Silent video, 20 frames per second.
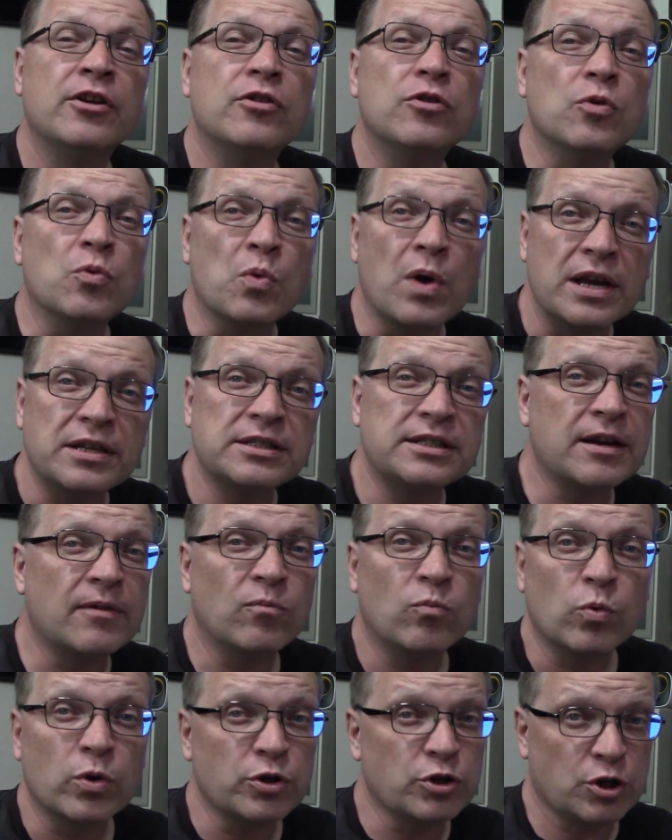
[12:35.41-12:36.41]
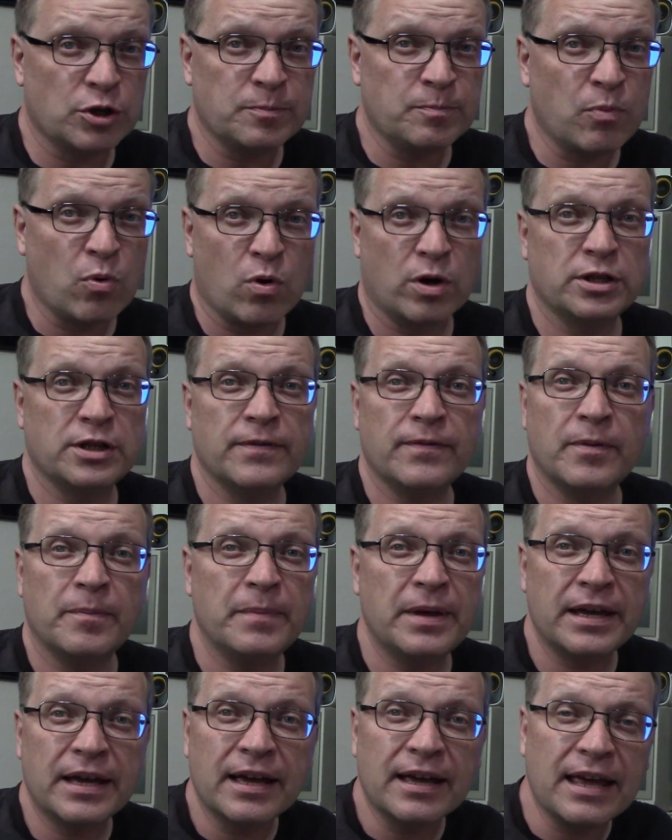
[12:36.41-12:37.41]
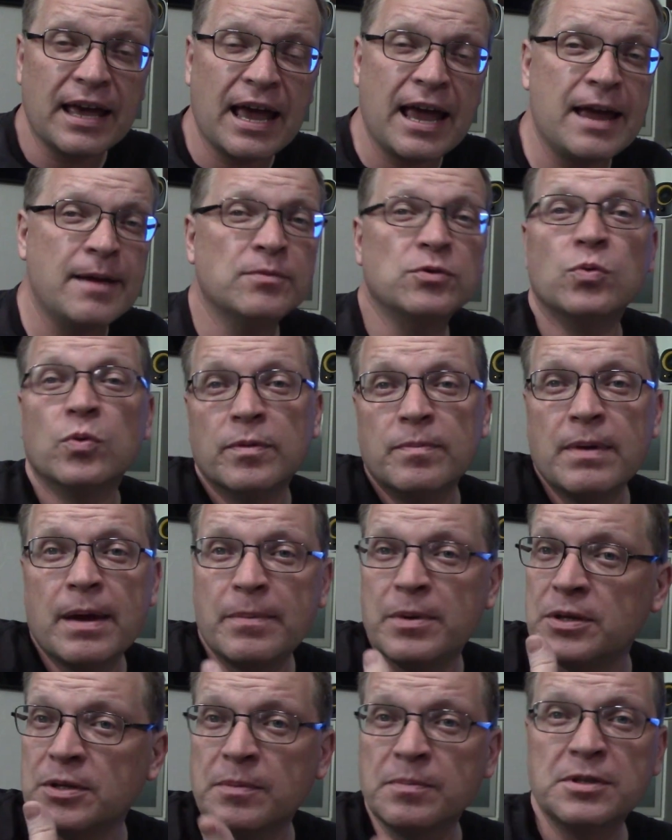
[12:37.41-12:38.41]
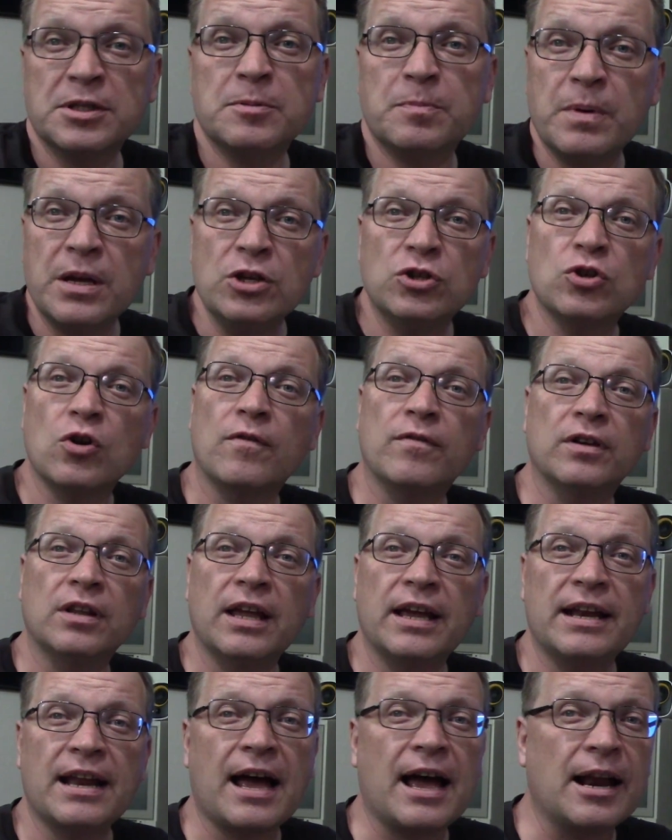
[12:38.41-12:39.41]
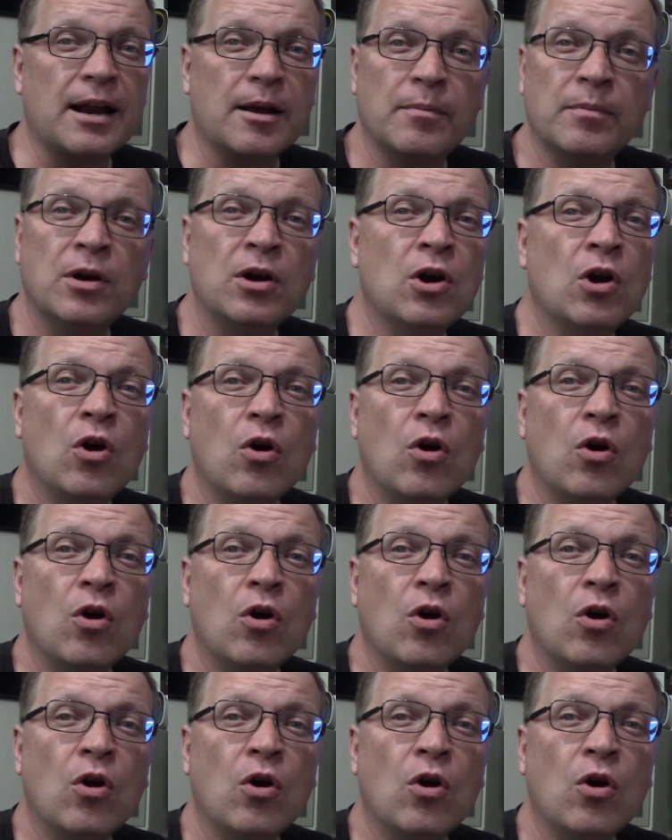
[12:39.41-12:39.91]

The rest of them were just ports of Amiga games with maybe some speech overlaid on them